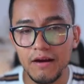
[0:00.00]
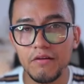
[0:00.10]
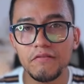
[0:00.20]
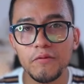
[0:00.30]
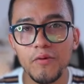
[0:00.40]

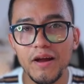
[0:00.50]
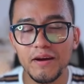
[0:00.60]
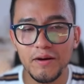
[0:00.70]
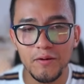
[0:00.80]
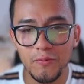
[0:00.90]
Hello
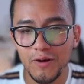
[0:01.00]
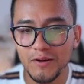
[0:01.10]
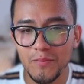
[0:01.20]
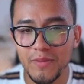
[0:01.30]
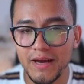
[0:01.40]
everyone,
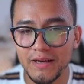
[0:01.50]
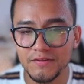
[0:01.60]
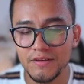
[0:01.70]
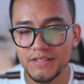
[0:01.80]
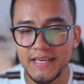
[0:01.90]
welcome
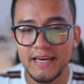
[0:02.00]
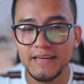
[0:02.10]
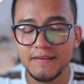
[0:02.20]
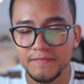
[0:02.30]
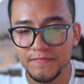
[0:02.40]
back to the
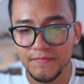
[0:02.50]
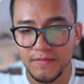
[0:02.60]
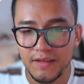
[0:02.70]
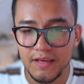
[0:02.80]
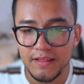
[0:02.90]
channel.
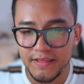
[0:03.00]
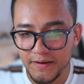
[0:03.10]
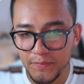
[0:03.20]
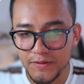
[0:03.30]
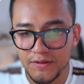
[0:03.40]

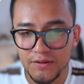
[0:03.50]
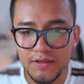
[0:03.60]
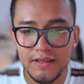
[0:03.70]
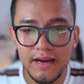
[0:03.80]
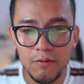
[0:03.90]
The
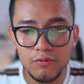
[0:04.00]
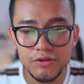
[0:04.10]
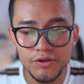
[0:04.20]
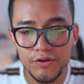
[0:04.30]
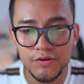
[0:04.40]
repository that I
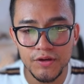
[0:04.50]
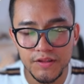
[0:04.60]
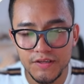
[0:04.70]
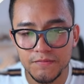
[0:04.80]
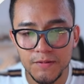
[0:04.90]
will show you
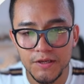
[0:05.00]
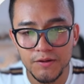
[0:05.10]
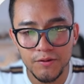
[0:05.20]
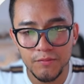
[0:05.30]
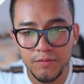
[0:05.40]
in this
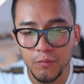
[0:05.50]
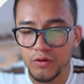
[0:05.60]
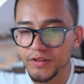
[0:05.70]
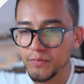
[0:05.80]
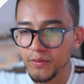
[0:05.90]
video
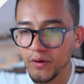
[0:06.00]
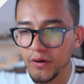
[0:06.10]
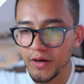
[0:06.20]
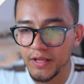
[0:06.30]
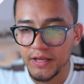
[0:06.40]
will
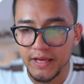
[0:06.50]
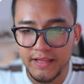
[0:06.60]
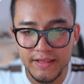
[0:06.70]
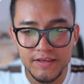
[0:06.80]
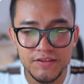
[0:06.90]
deploy
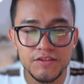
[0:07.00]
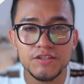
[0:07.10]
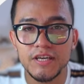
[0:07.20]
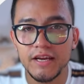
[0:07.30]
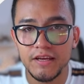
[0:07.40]
this
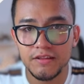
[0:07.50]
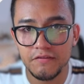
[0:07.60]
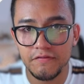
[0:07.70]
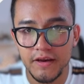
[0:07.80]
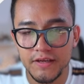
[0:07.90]
chat
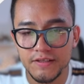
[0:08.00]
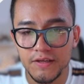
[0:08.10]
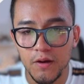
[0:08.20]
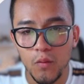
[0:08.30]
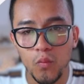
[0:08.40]

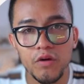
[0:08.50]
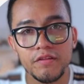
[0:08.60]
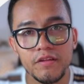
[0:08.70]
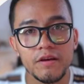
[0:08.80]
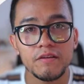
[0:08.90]
interface
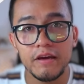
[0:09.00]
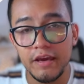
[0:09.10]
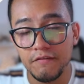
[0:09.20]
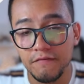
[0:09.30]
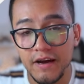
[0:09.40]
with
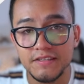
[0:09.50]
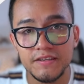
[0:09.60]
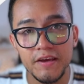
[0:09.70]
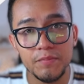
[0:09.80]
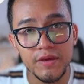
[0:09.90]
a
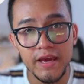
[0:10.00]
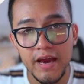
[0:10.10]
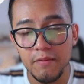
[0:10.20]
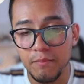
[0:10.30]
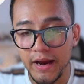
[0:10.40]

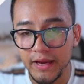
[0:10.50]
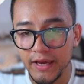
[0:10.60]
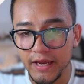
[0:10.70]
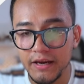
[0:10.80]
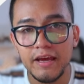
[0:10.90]
FastAPI
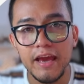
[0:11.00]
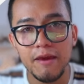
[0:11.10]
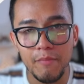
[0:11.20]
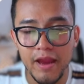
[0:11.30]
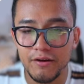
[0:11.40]
backend,
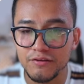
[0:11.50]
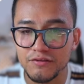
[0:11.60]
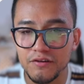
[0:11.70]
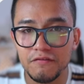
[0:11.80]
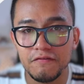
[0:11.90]
a
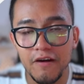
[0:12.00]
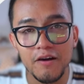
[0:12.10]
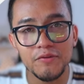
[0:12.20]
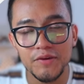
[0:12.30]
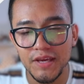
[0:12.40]
Microsoft
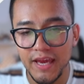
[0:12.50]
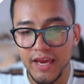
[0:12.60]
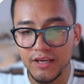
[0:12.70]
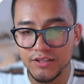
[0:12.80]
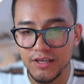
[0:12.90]
Foundry
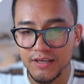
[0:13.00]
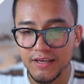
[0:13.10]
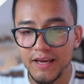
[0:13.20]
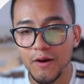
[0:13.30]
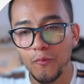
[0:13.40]

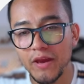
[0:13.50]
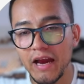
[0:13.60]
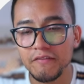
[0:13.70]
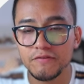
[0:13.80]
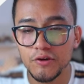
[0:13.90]
agent. We
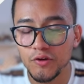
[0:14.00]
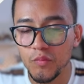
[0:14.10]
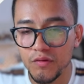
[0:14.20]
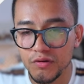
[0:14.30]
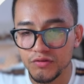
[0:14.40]
have
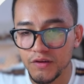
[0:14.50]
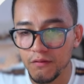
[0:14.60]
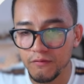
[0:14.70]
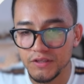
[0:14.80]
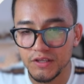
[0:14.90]
document
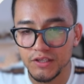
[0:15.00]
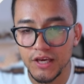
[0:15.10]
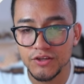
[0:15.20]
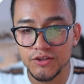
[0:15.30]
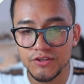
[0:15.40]
retrieval with
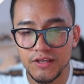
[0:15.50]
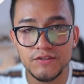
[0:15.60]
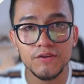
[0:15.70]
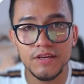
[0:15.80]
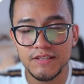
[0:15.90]
citations,
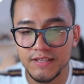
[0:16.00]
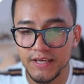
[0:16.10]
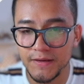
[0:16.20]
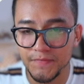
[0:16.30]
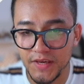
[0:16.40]
as you can
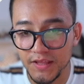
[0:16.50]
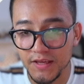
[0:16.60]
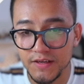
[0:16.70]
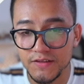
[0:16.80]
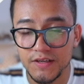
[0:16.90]
see
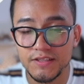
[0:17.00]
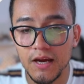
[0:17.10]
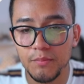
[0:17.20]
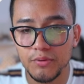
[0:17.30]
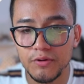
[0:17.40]
in this
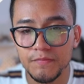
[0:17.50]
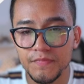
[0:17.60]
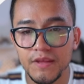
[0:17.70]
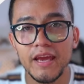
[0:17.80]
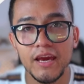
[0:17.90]
example,
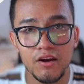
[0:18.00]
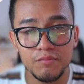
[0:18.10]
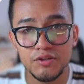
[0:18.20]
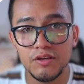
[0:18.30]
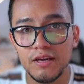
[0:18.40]

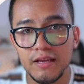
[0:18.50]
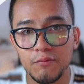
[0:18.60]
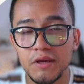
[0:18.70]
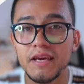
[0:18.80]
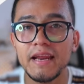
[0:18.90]
and
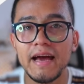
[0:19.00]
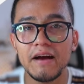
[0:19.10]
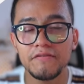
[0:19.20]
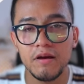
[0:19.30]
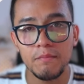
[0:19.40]
optionally we can
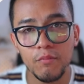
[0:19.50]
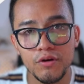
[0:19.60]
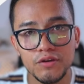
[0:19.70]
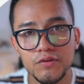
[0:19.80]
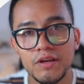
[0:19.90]
have
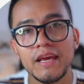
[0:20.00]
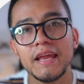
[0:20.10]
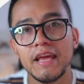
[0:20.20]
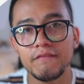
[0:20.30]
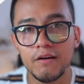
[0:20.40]

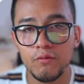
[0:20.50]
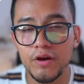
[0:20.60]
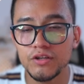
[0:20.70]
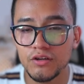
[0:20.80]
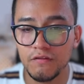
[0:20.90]
monitoring and
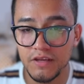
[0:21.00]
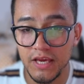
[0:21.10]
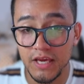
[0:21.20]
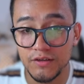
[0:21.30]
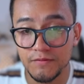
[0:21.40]
evaluation of
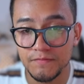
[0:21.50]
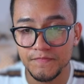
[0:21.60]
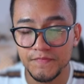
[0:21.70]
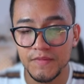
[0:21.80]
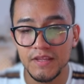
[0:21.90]
the agent.